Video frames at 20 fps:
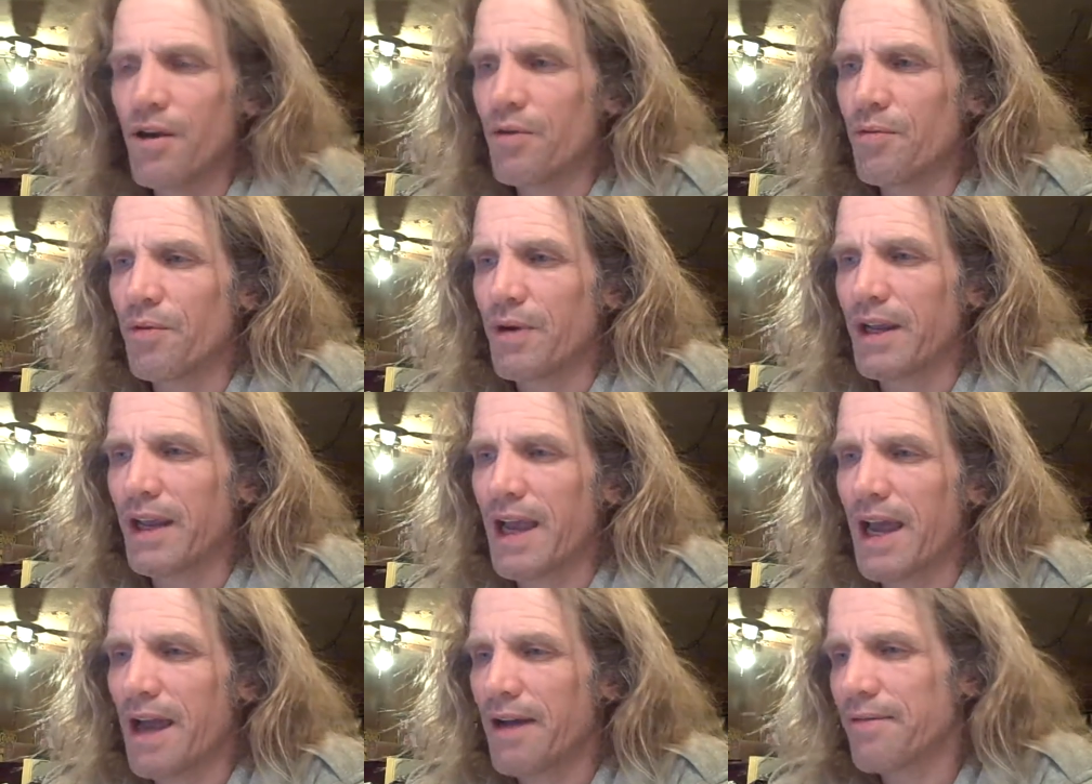
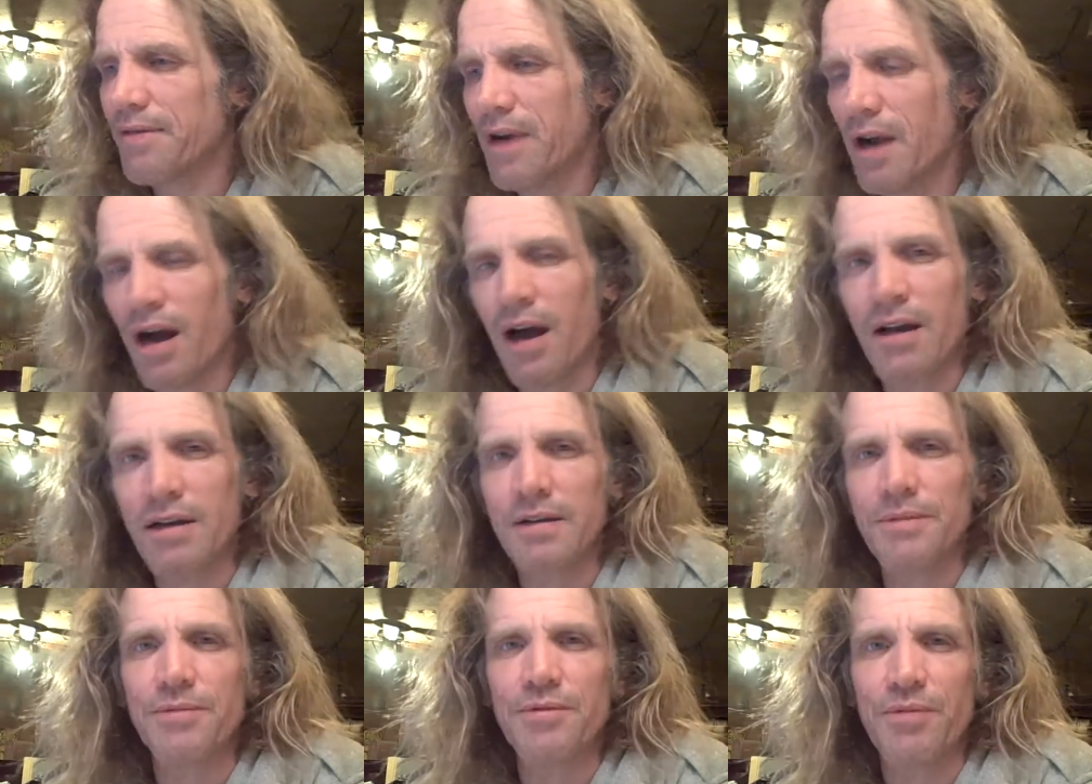We have
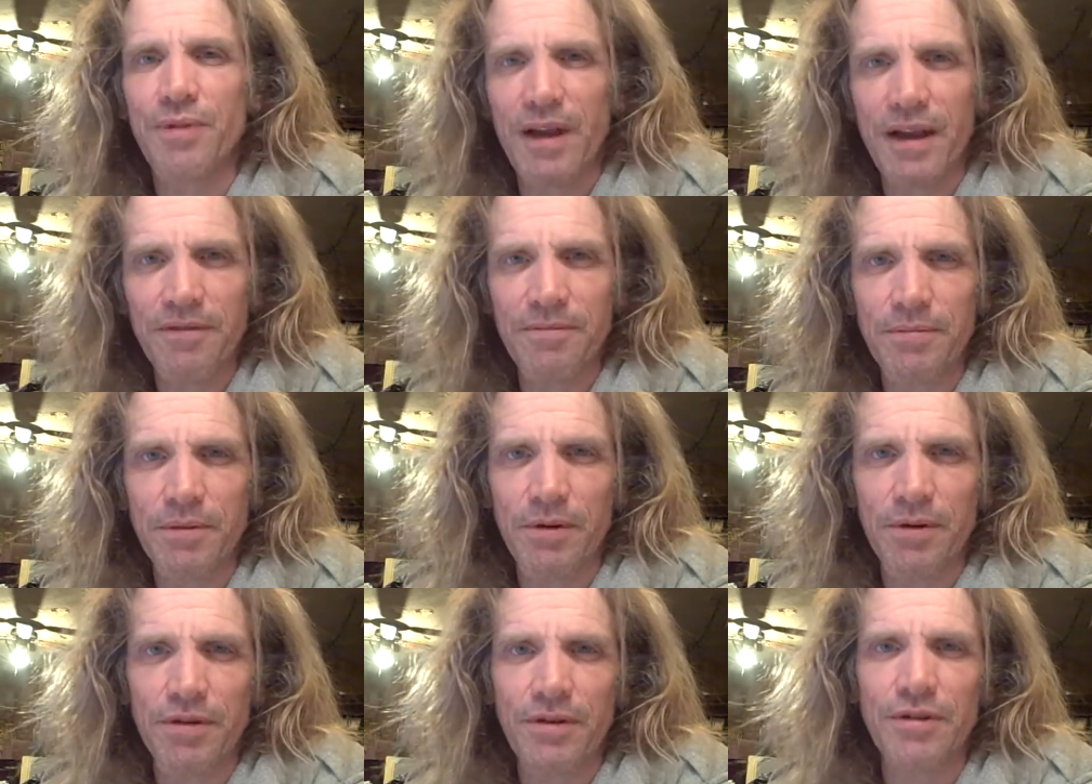condoms. We have
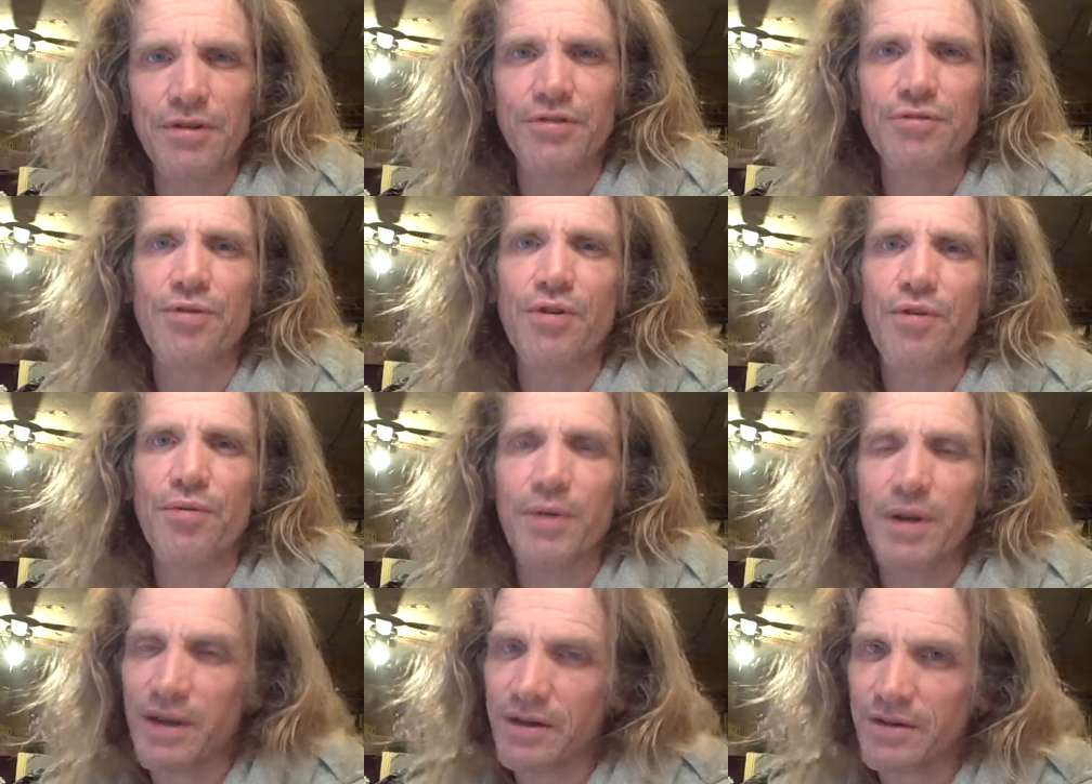birth
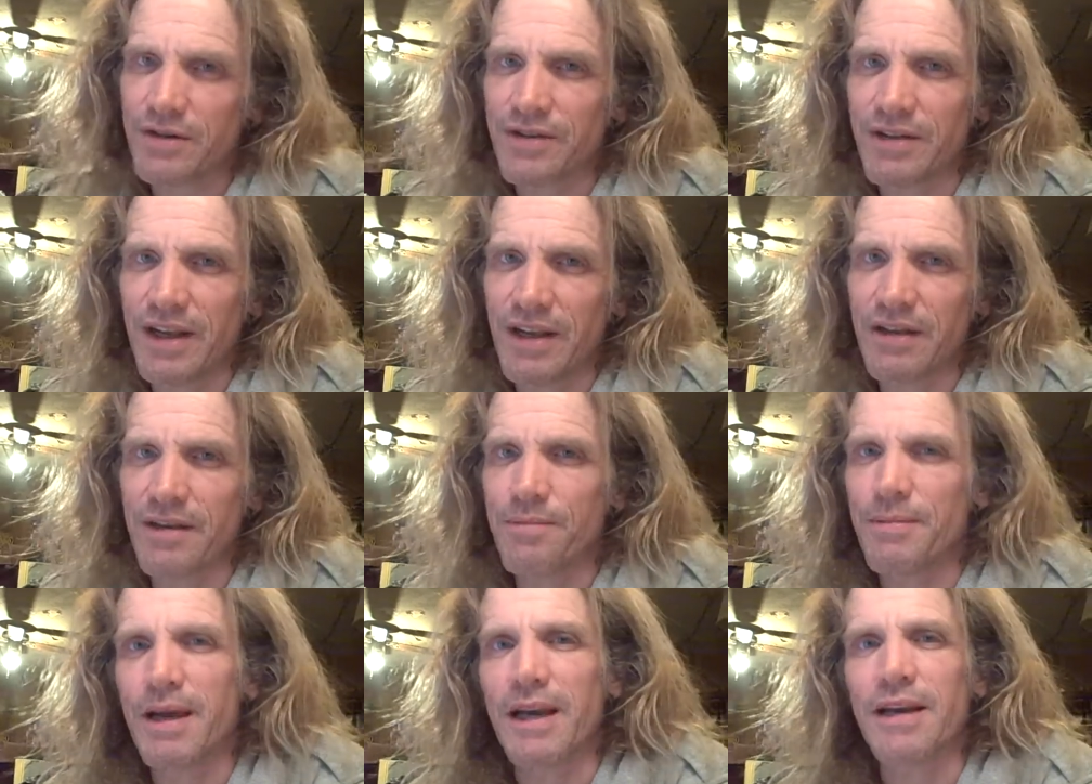control. We
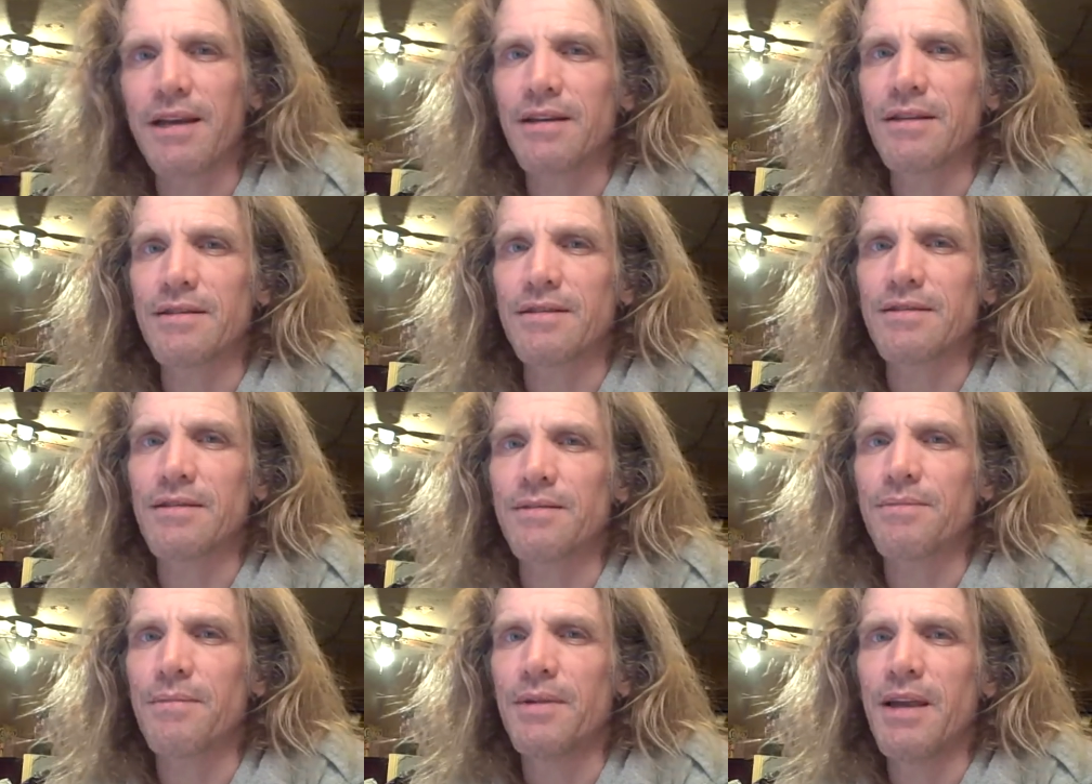understand the
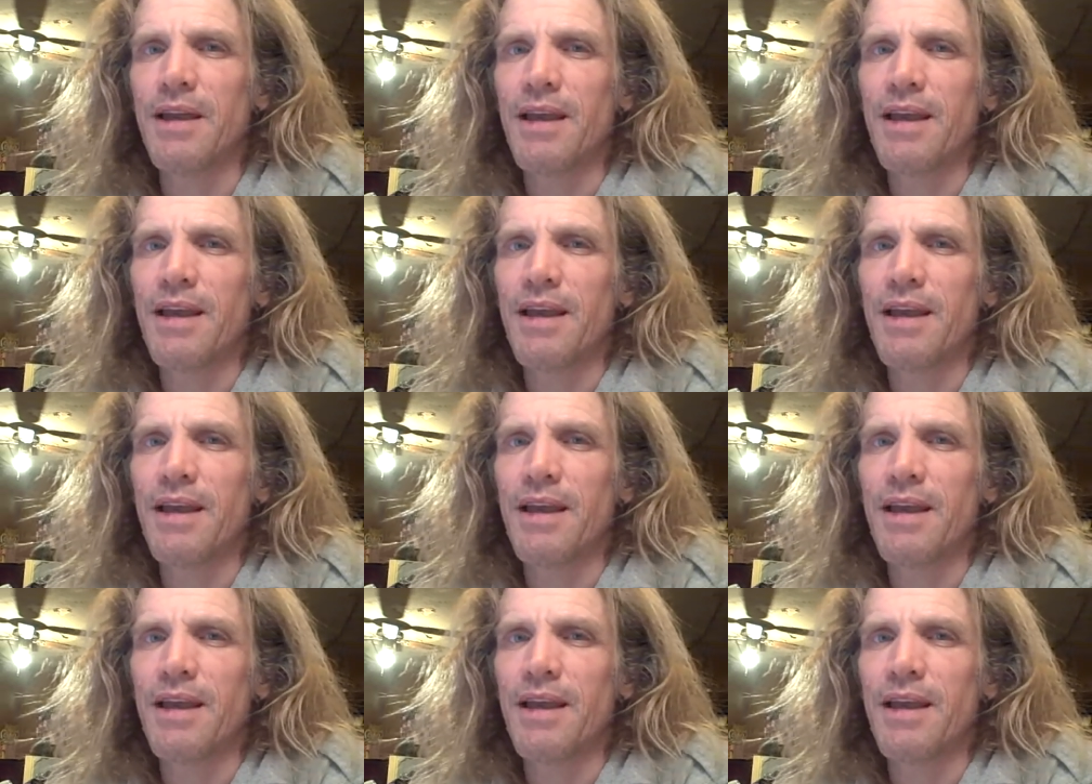mechanism.